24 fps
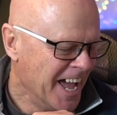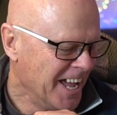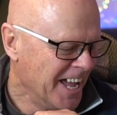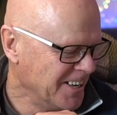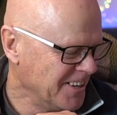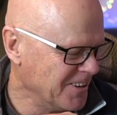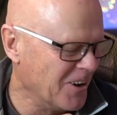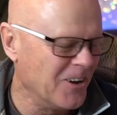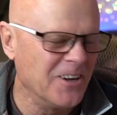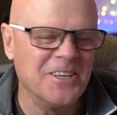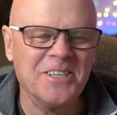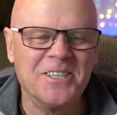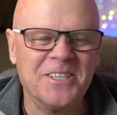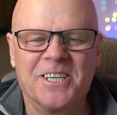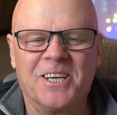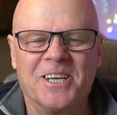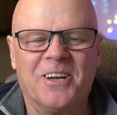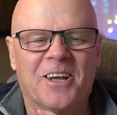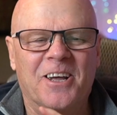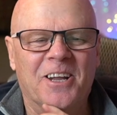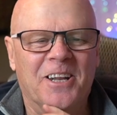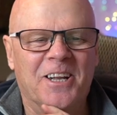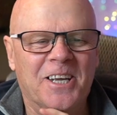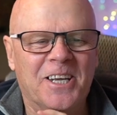Not
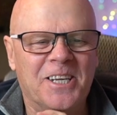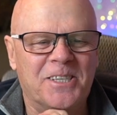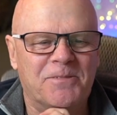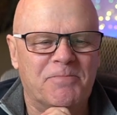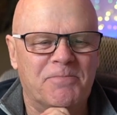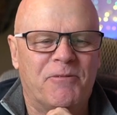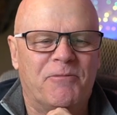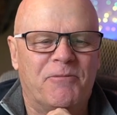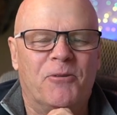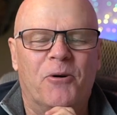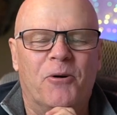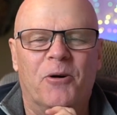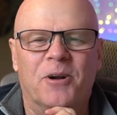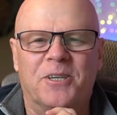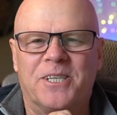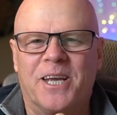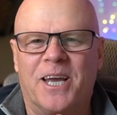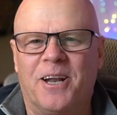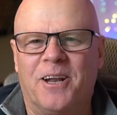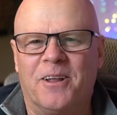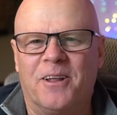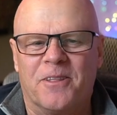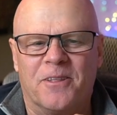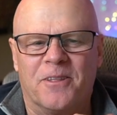until at least before I
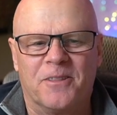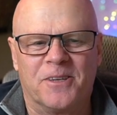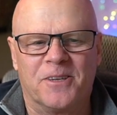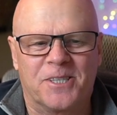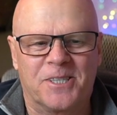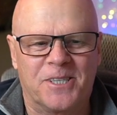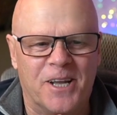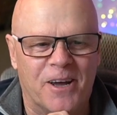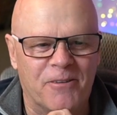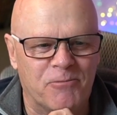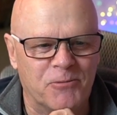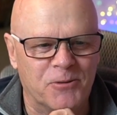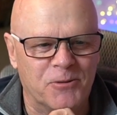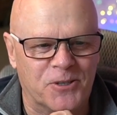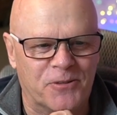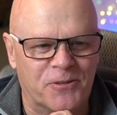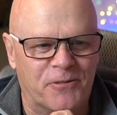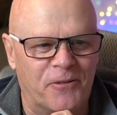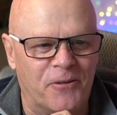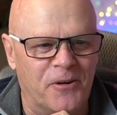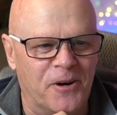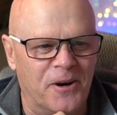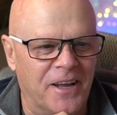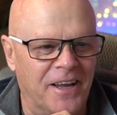tell her that the stuff was
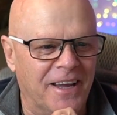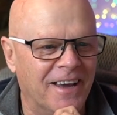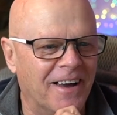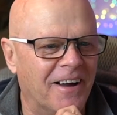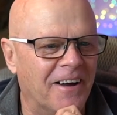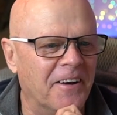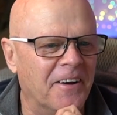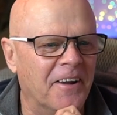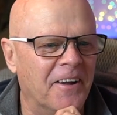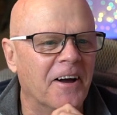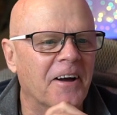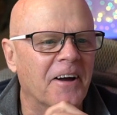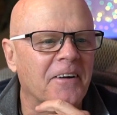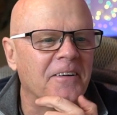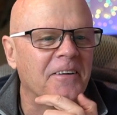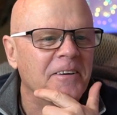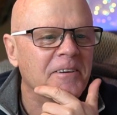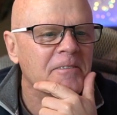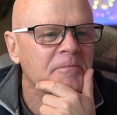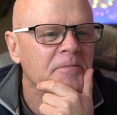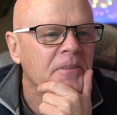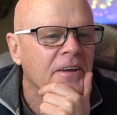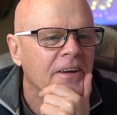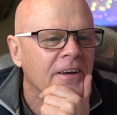free. I know.
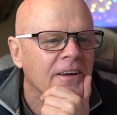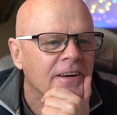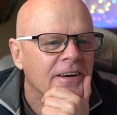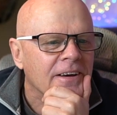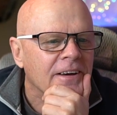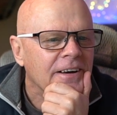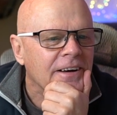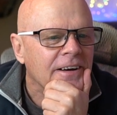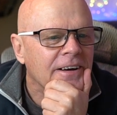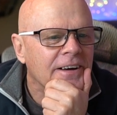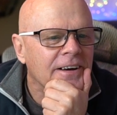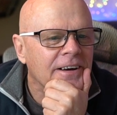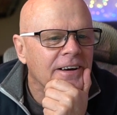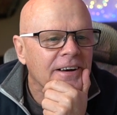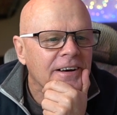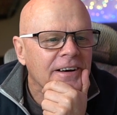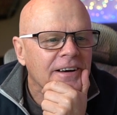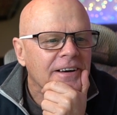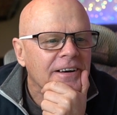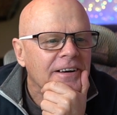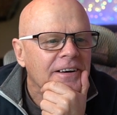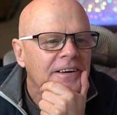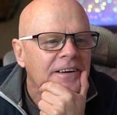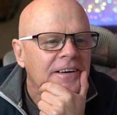Uh,
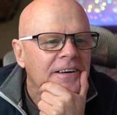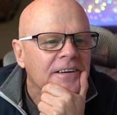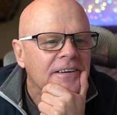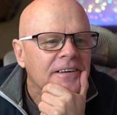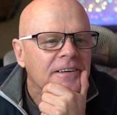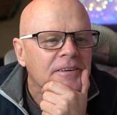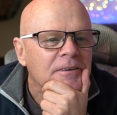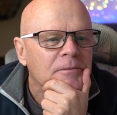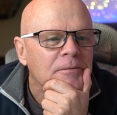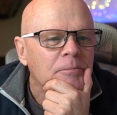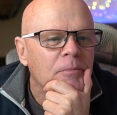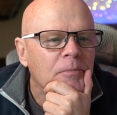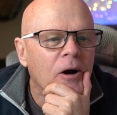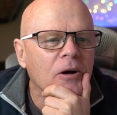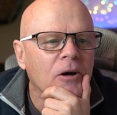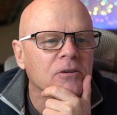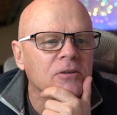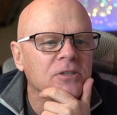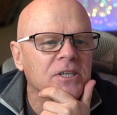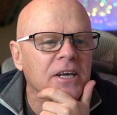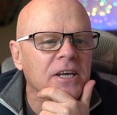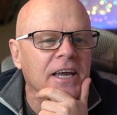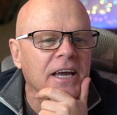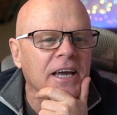
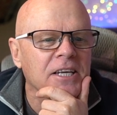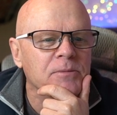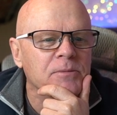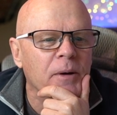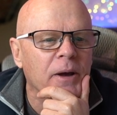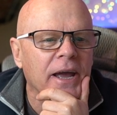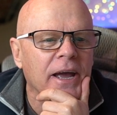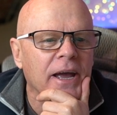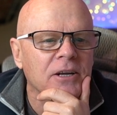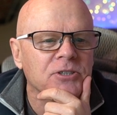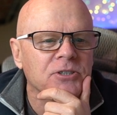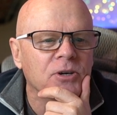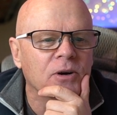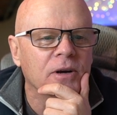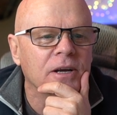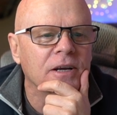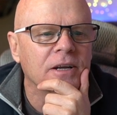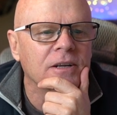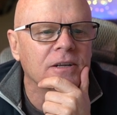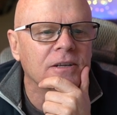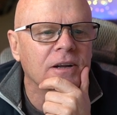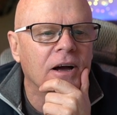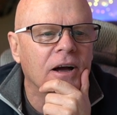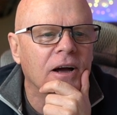Michael said Casper out. I
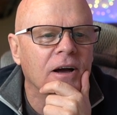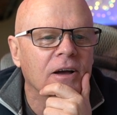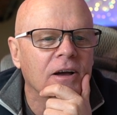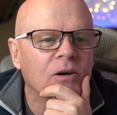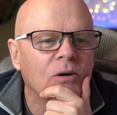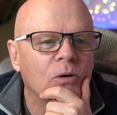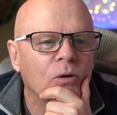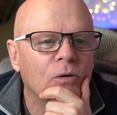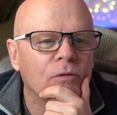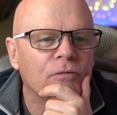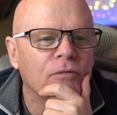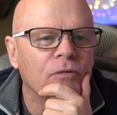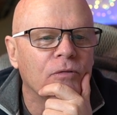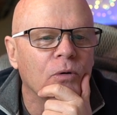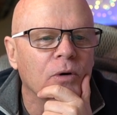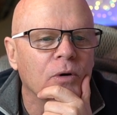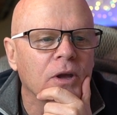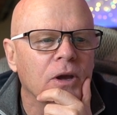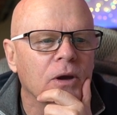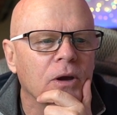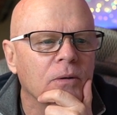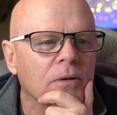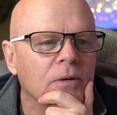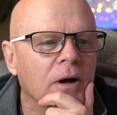can uh, call for
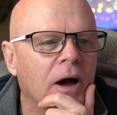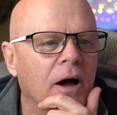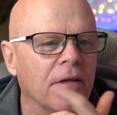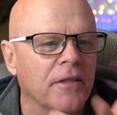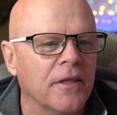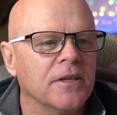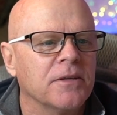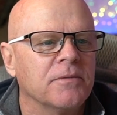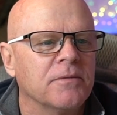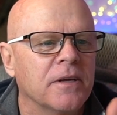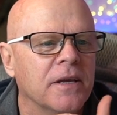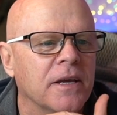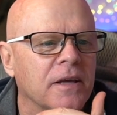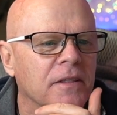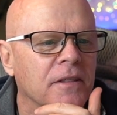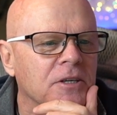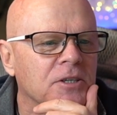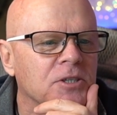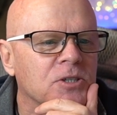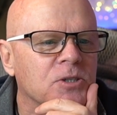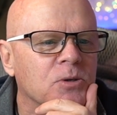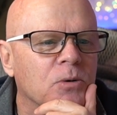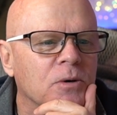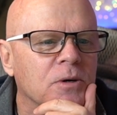you. Oh, that, yeah, they're
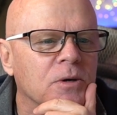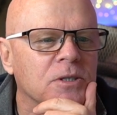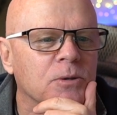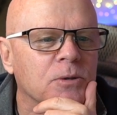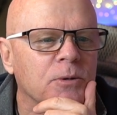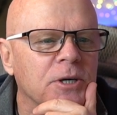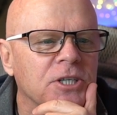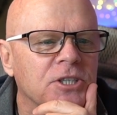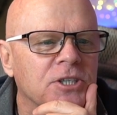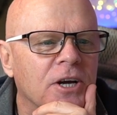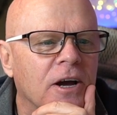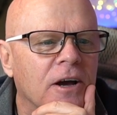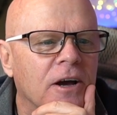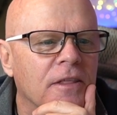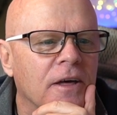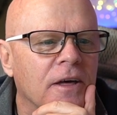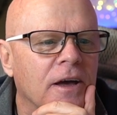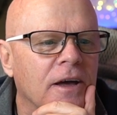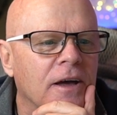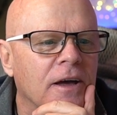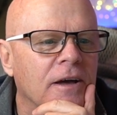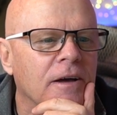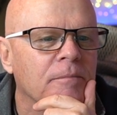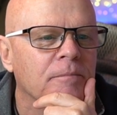just talking to each
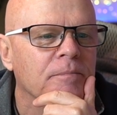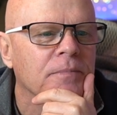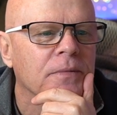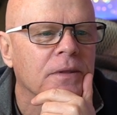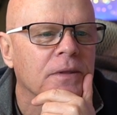other.